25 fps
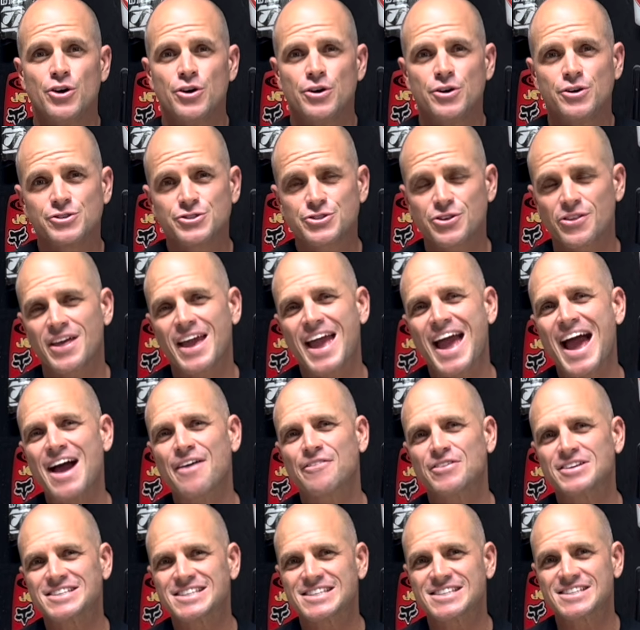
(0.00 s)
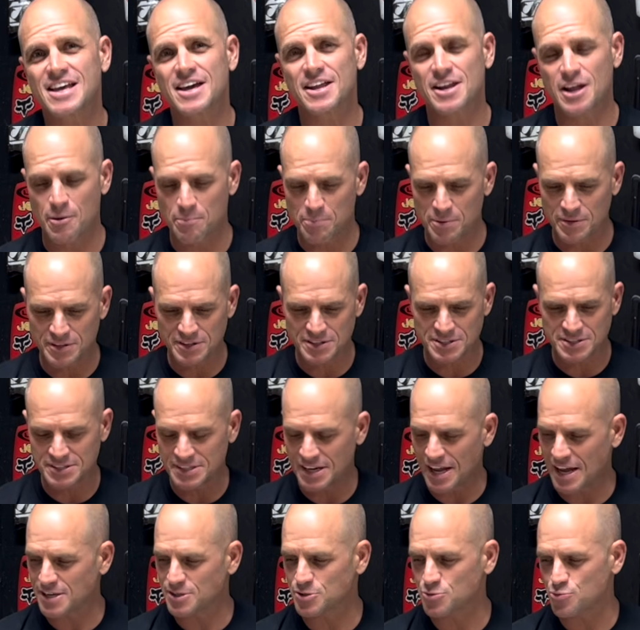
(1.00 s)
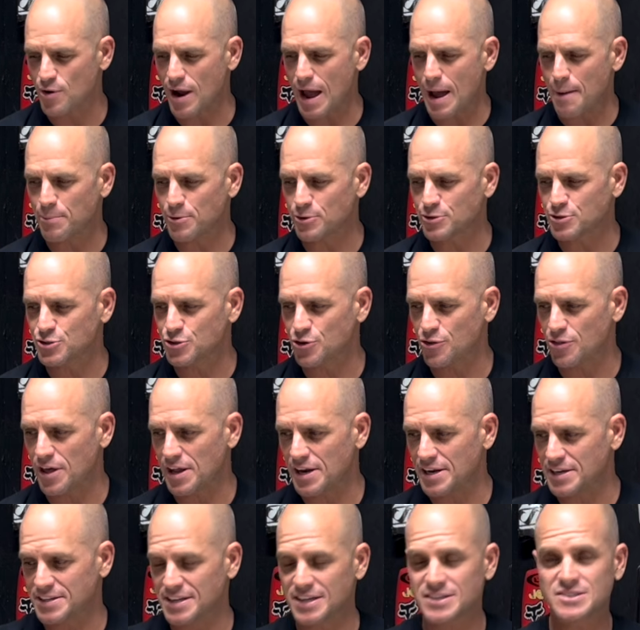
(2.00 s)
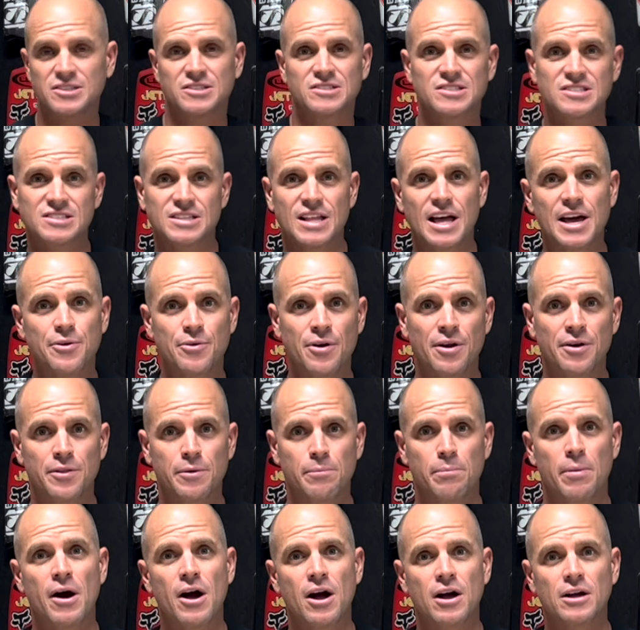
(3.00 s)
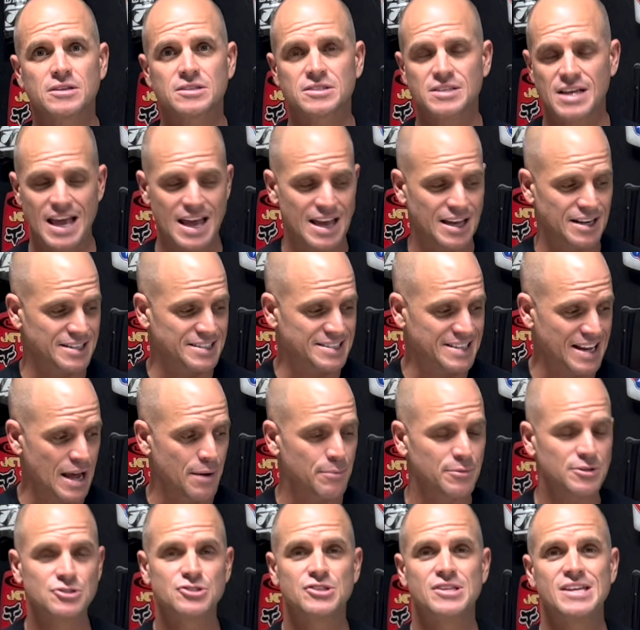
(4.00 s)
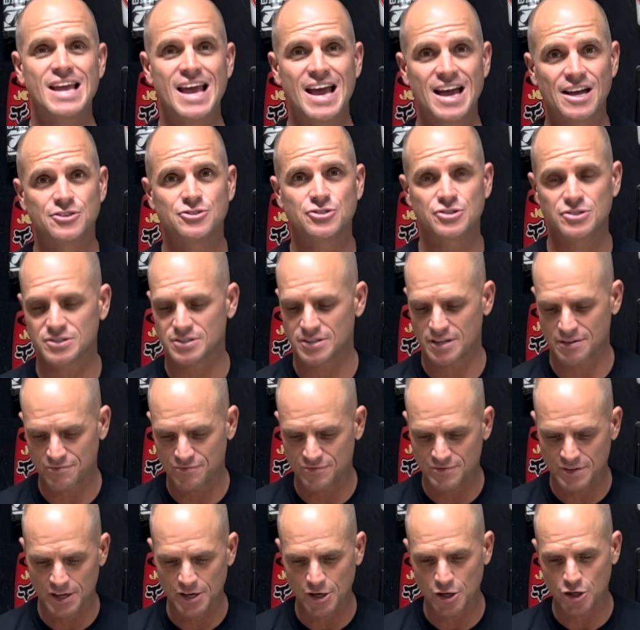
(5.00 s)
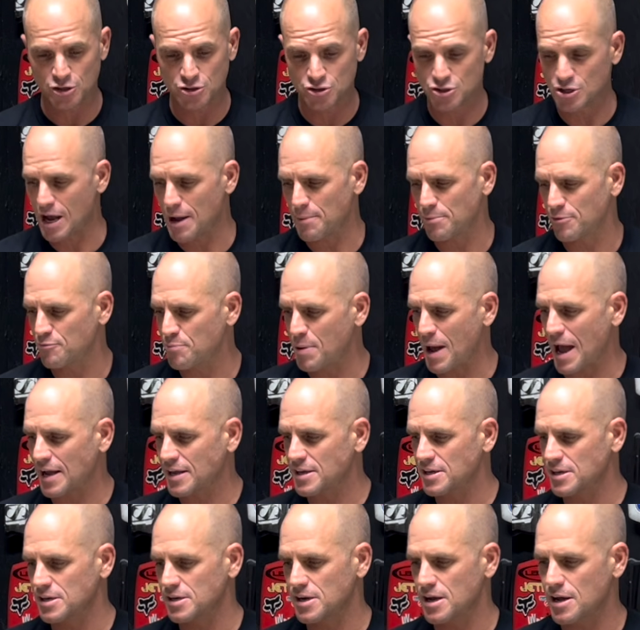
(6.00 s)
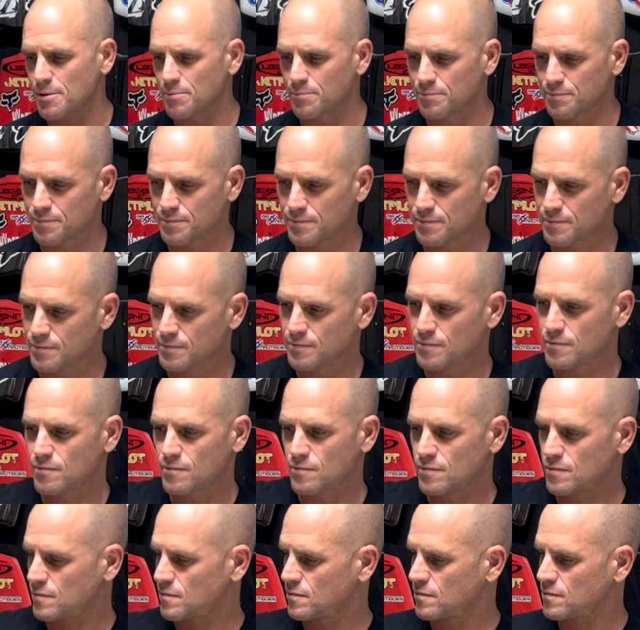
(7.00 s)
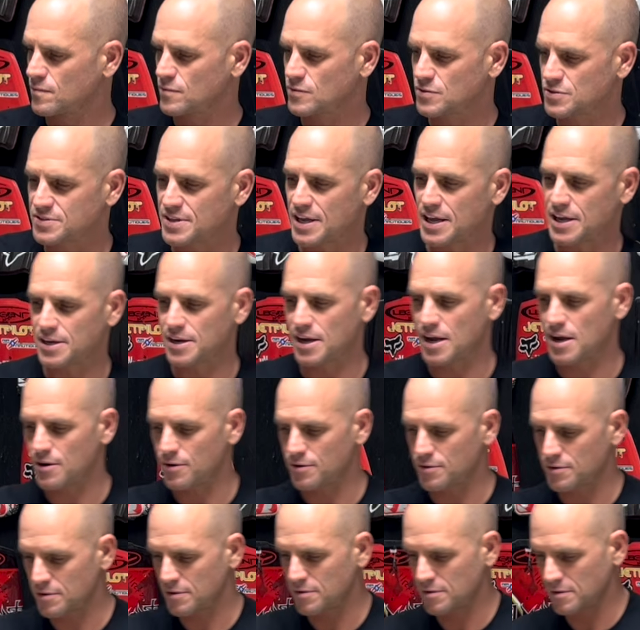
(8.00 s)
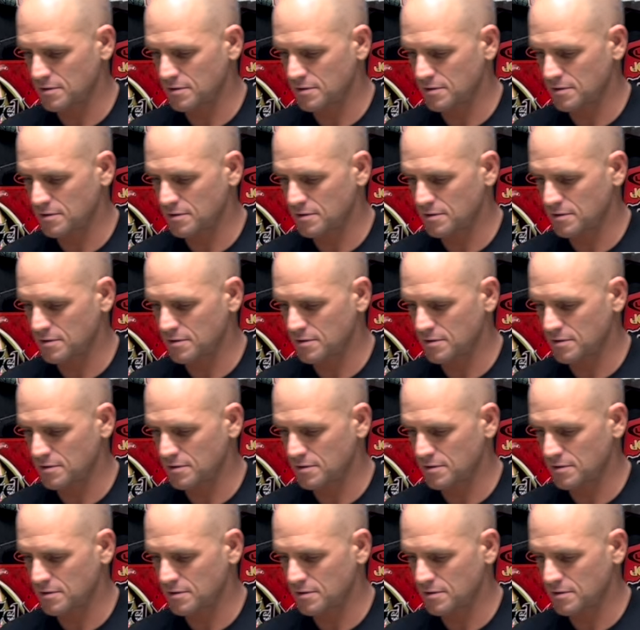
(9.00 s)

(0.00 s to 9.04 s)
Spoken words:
So they have it set up in this nice wrapper so that it doesn't slide around the box and damage the edges. They've done a good job of packing it up. Let's take it out.